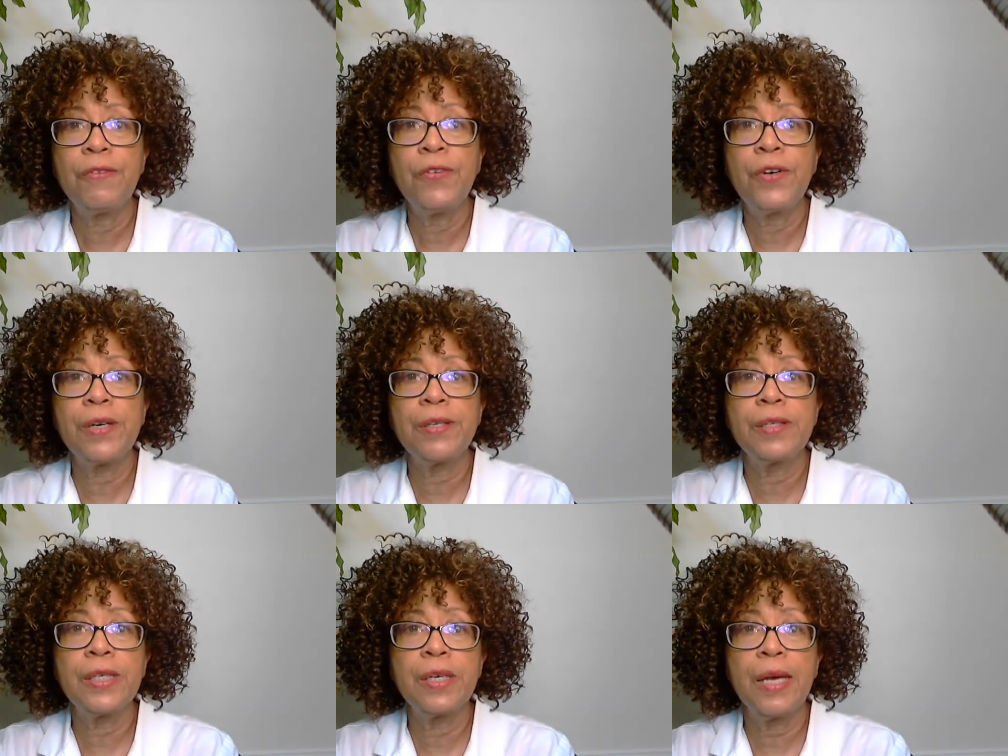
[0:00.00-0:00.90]
for
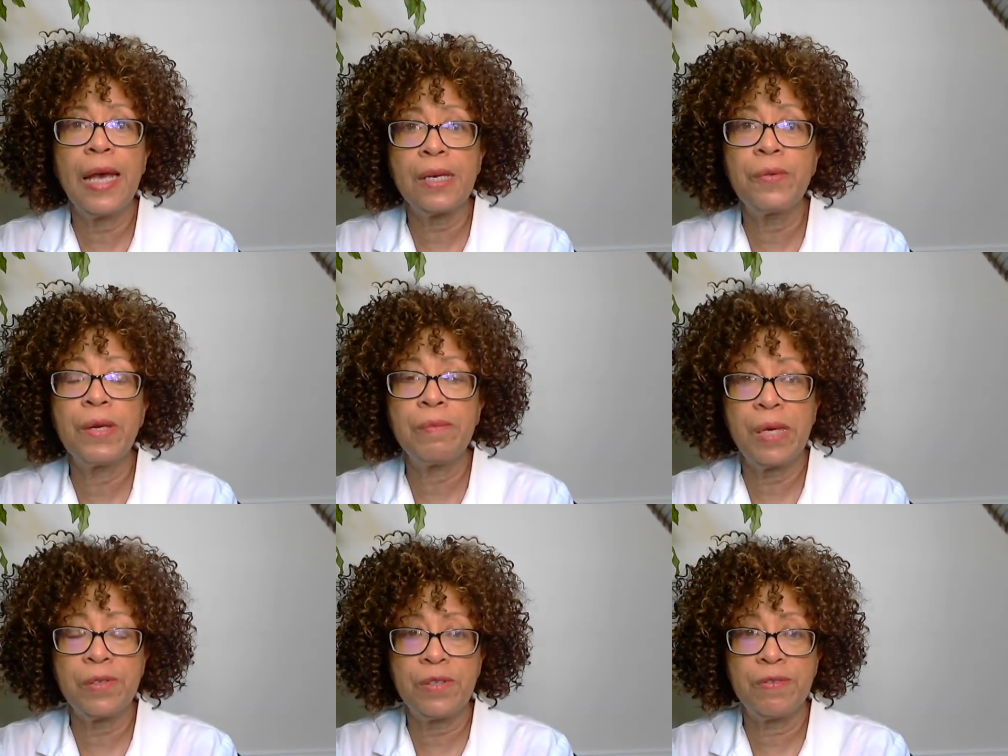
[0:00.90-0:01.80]
the adequate
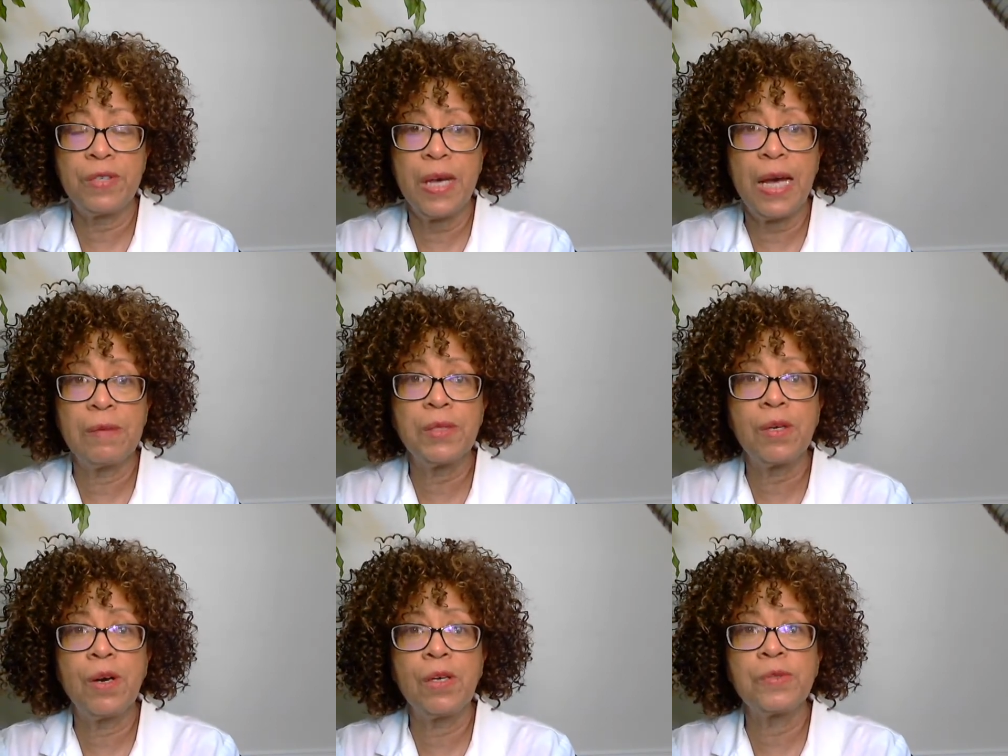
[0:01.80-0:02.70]
amounts of time to
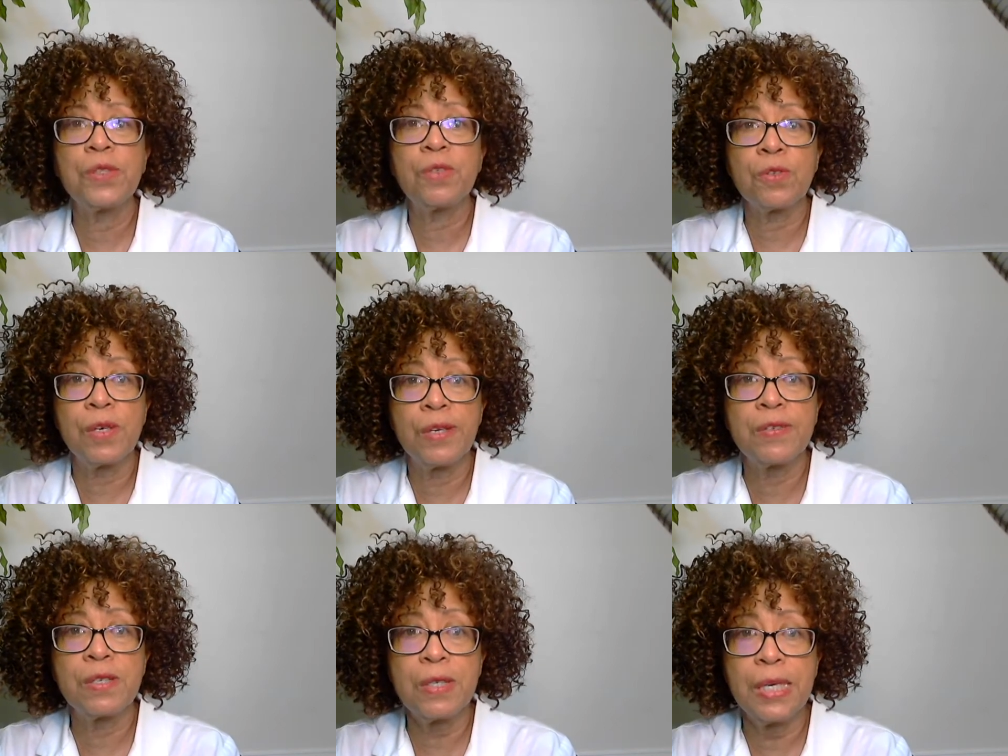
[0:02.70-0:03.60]
cause restorative
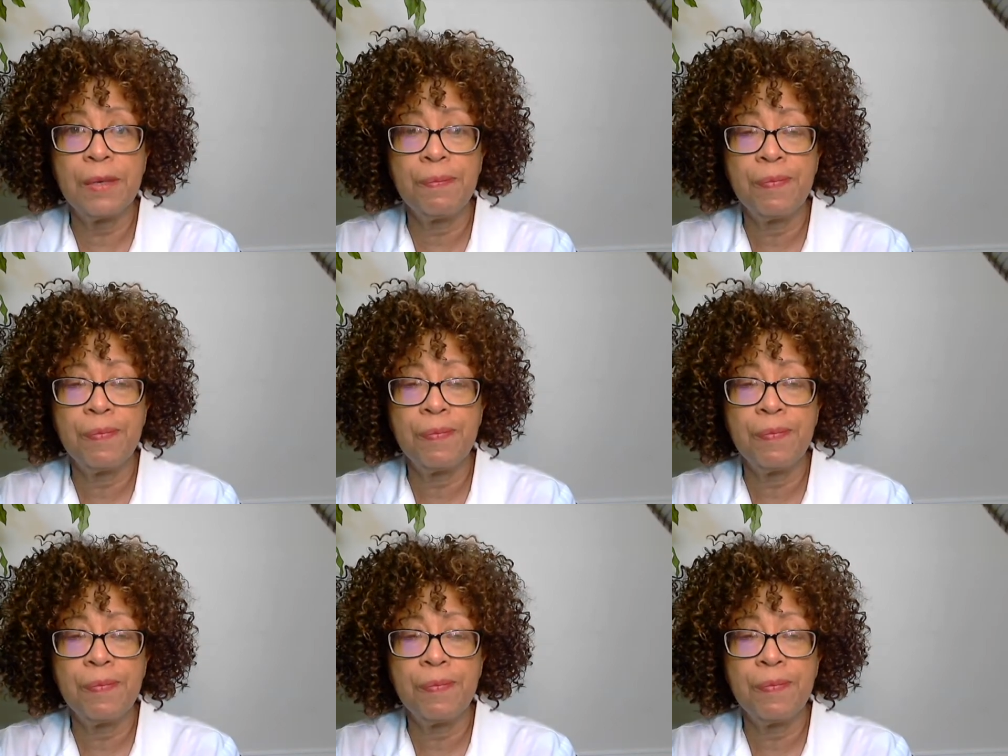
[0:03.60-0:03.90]
sleep.